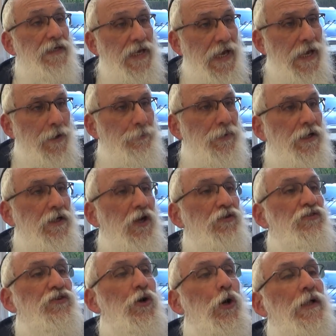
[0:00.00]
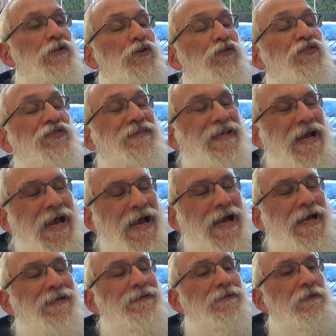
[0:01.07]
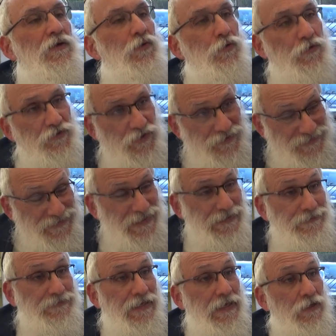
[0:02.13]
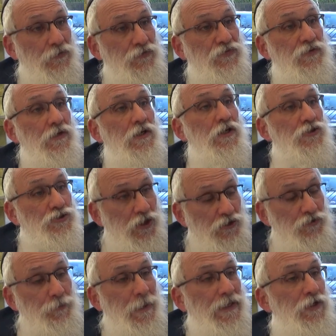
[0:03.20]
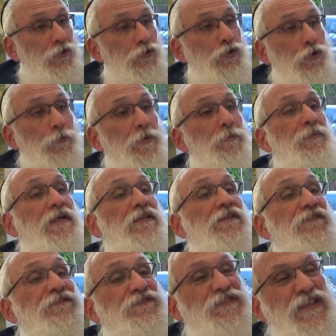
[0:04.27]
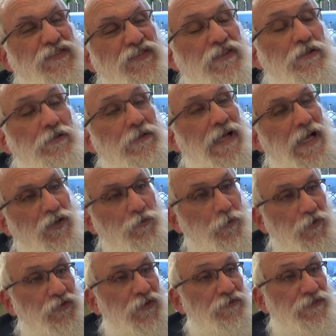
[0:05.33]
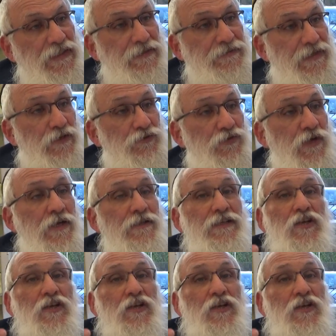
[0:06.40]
Yeah, because to understand the details, just by your human being, the physical aspects have details.